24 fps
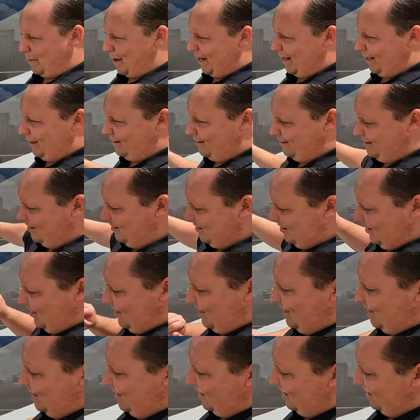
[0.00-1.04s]
paint.
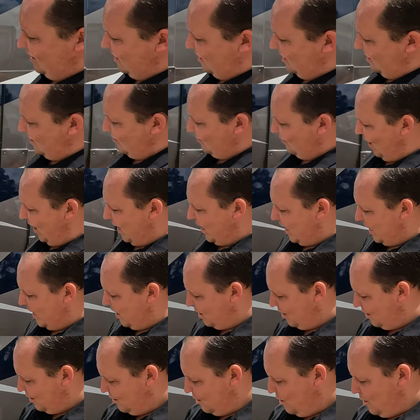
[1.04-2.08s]
Right
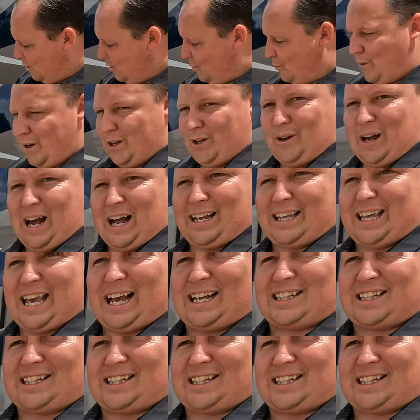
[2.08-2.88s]
here, we got